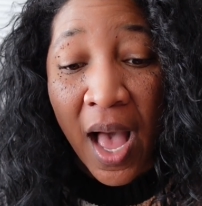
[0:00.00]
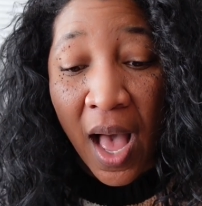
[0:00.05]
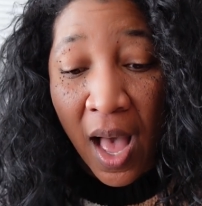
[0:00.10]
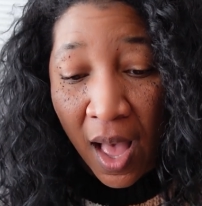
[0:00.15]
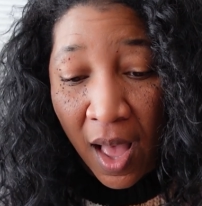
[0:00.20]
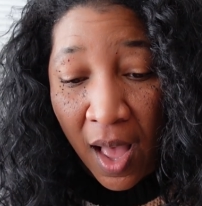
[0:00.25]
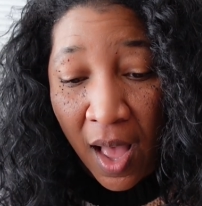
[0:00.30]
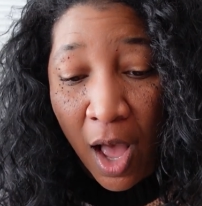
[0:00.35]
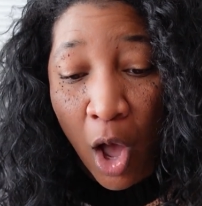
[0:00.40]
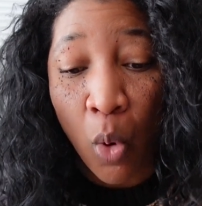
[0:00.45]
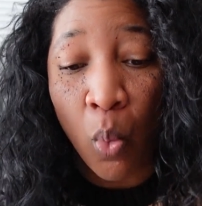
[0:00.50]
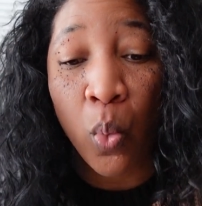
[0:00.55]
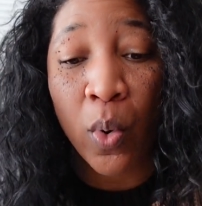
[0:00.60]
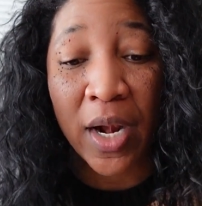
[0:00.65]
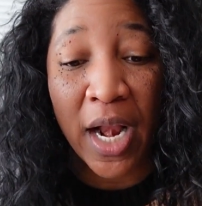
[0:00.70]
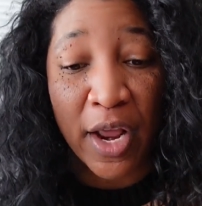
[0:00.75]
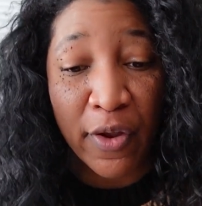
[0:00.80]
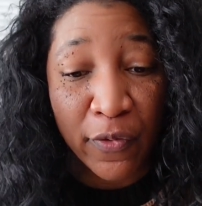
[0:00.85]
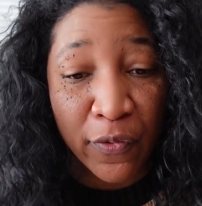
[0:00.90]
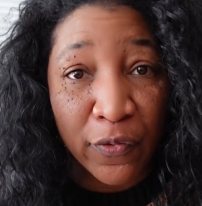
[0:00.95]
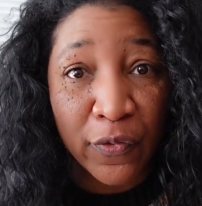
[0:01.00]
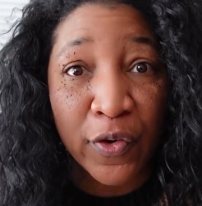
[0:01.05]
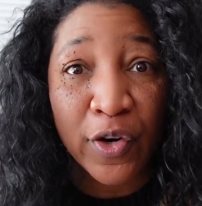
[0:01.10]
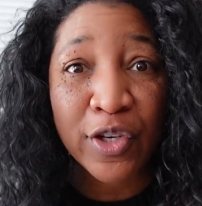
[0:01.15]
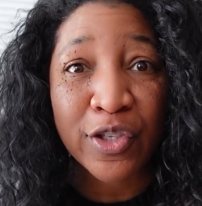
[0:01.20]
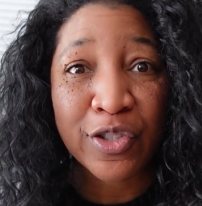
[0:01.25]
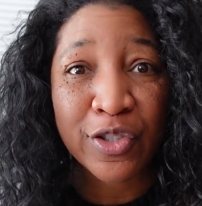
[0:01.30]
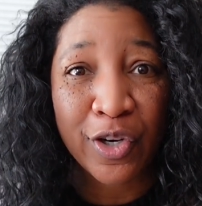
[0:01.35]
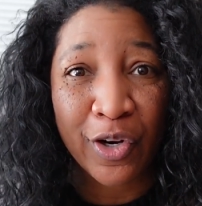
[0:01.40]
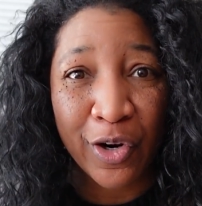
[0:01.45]
When I
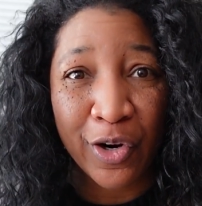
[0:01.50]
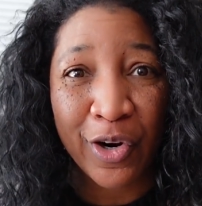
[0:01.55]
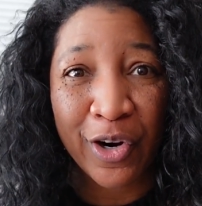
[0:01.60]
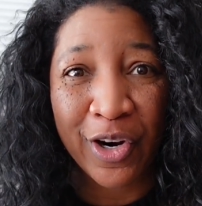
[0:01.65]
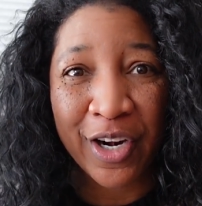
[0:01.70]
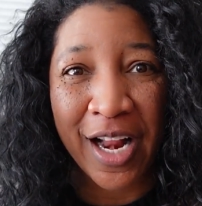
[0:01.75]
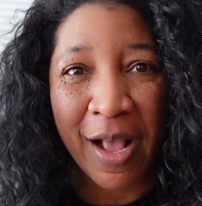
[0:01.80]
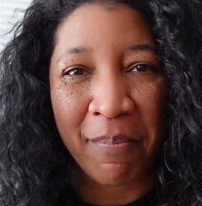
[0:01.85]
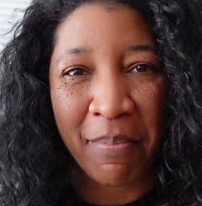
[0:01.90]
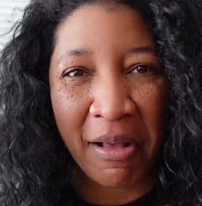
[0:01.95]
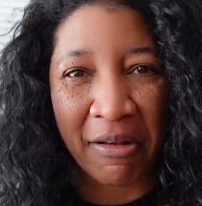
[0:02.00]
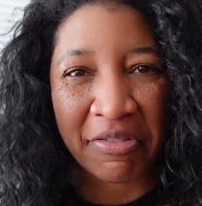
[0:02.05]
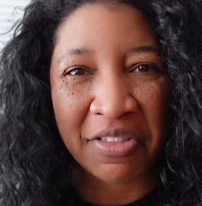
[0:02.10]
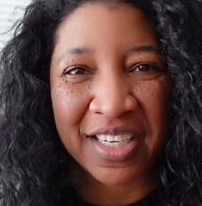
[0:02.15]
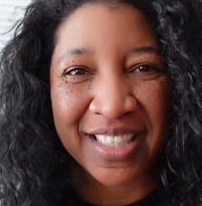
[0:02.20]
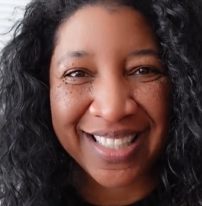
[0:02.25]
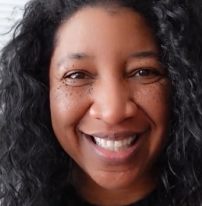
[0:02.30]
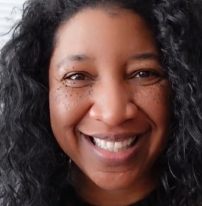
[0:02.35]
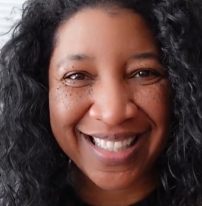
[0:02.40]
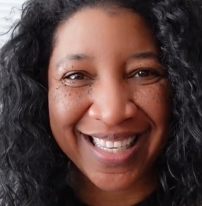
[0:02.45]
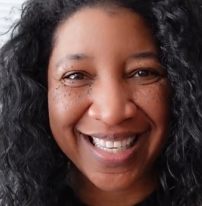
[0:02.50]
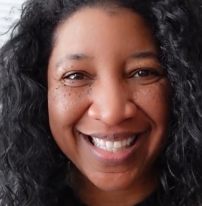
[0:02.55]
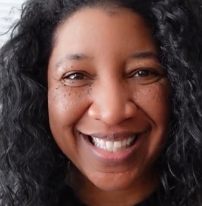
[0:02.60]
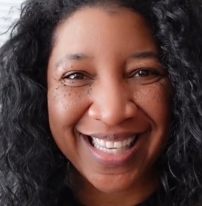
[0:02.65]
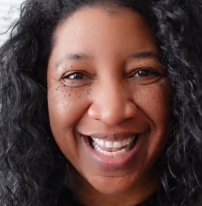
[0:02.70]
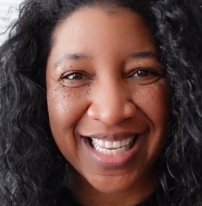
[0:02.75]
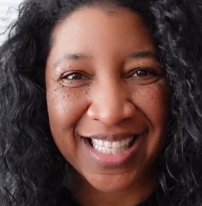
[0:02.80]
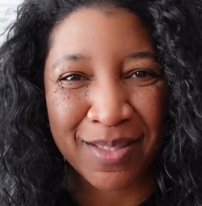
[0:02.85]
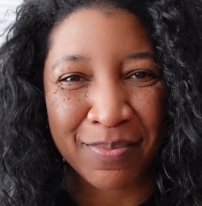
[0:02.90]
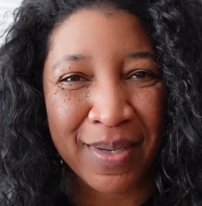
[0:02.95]
first heard about the DiSC
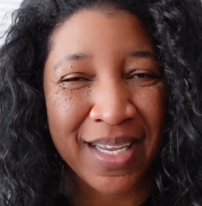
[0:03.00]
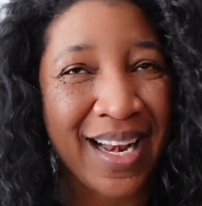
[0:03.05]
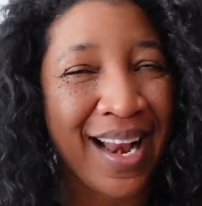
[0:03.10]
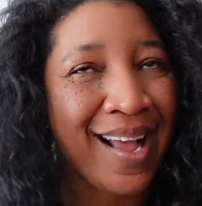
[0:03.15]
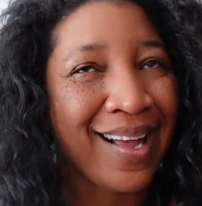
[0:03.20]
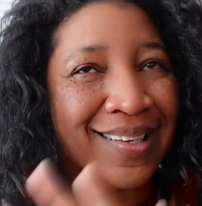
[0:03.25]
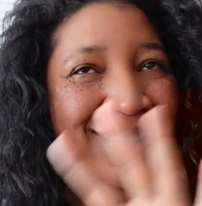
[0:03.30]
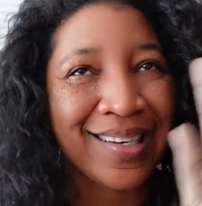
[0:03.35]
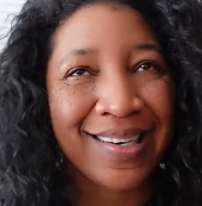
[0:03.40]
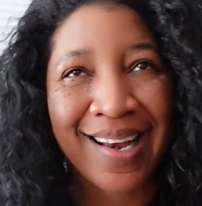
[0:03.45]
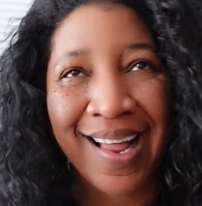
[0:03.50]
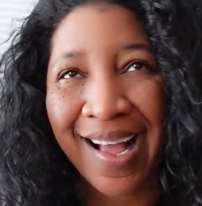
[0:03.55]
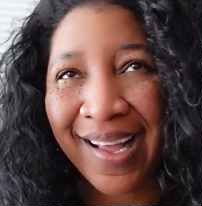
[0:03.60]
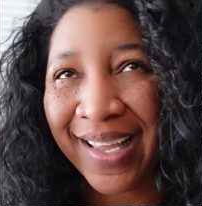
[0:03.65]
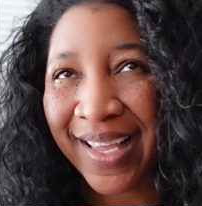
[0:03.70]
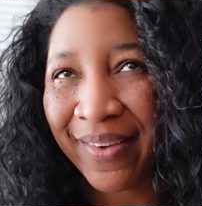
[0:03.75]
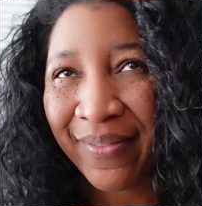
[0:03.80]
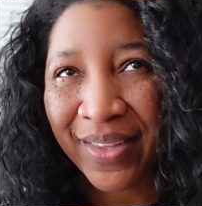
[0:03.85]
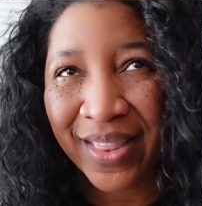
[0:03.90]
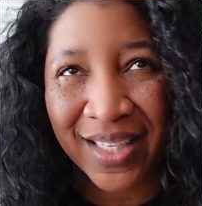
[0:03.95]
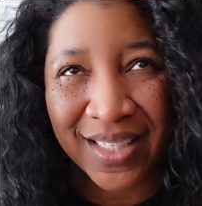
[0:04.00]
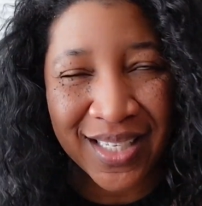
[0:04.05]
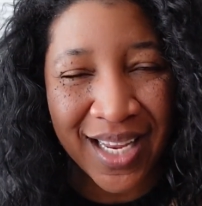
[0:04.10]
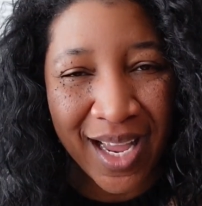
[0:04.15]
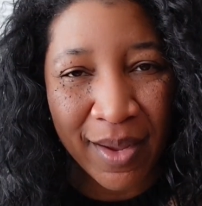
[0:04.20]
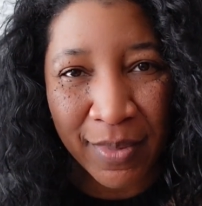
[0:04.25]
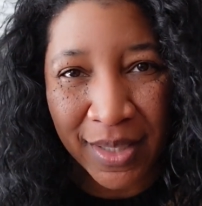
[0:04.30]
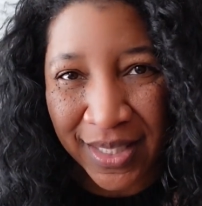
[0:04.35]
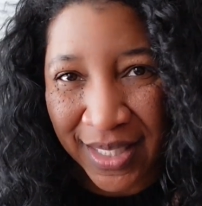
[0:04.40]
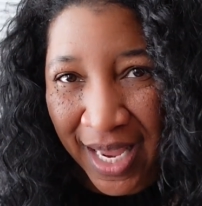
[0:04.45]
assessment, I did not give it the
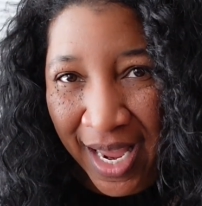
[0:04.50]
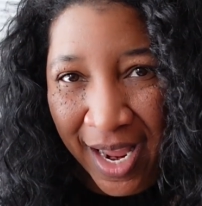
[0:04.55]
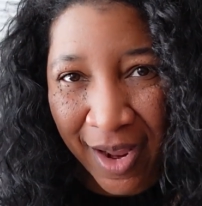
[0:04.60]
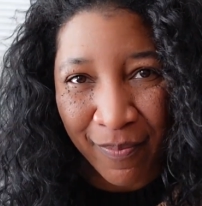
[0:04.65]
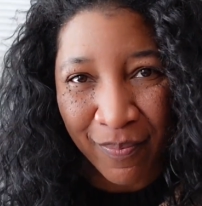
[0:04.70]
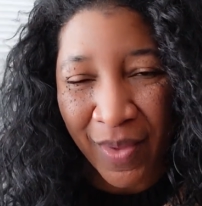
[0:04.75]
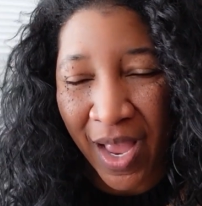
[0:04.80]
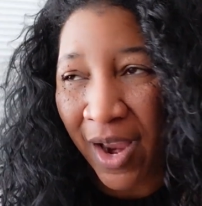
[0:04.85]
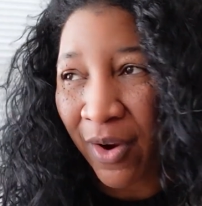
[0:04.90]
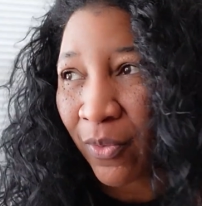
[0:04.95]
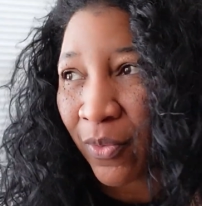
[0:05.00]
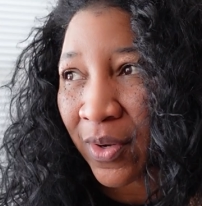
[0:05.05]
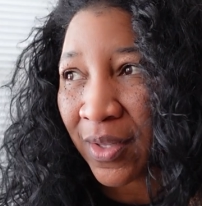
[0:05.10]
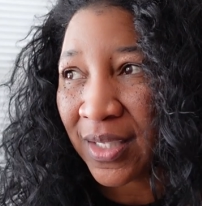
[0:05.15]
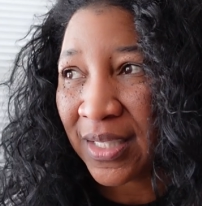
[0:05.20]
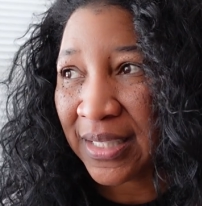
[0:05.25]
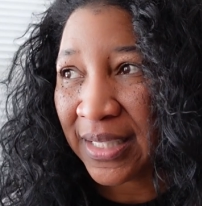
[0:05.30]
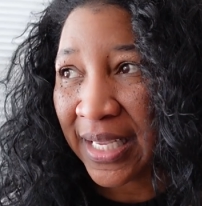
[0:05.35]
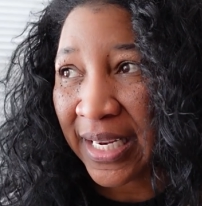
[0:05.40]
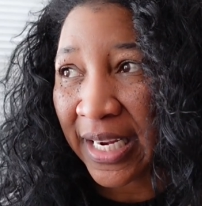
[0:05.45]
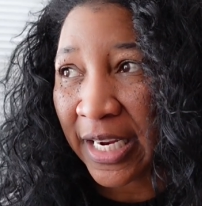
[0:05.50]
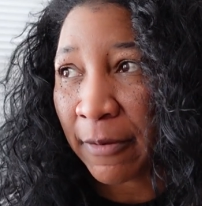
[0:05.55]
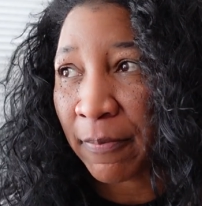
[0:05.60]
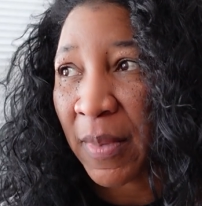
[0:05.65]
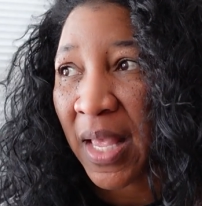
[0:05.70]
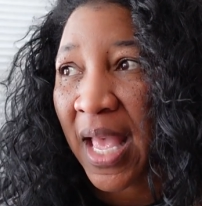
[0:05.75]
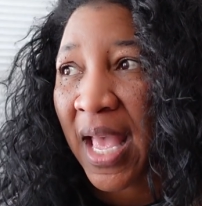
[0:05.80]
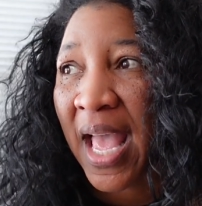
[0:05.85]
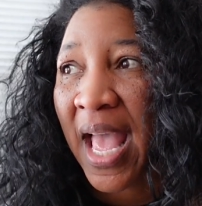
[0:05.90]
time of day. I really didn't.